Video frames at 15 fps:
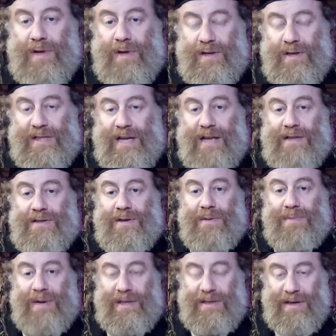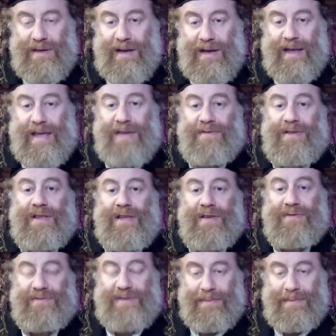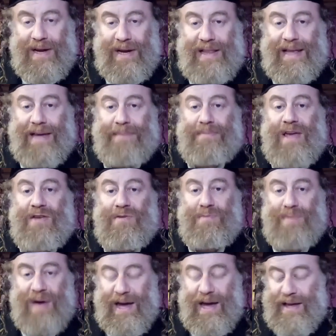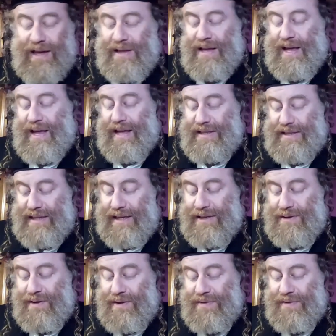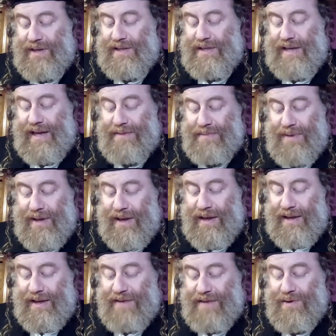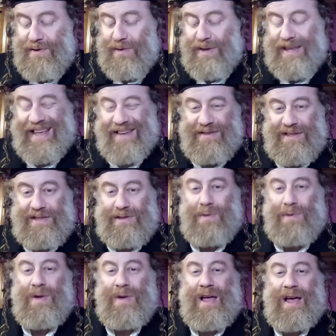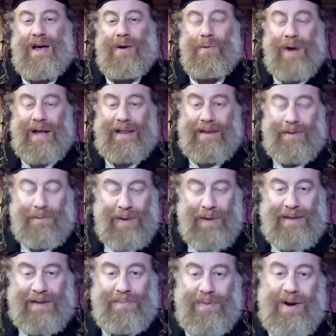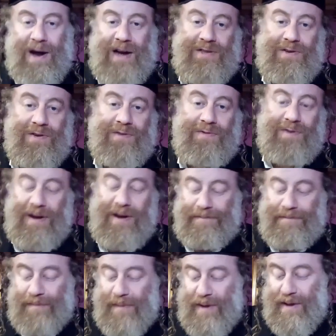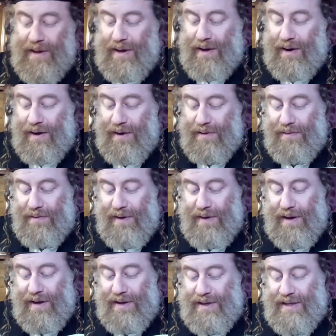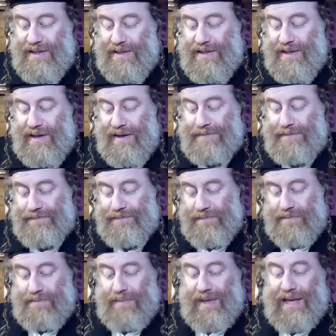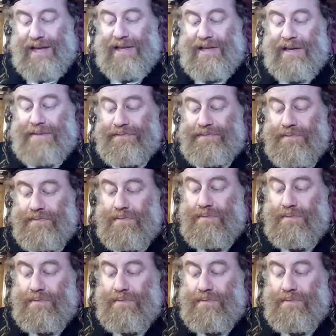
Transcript: you understand so but uh, even if somebody like pay you back and did all of this and give you gifts so one one part of um, of uh, this um, mechilah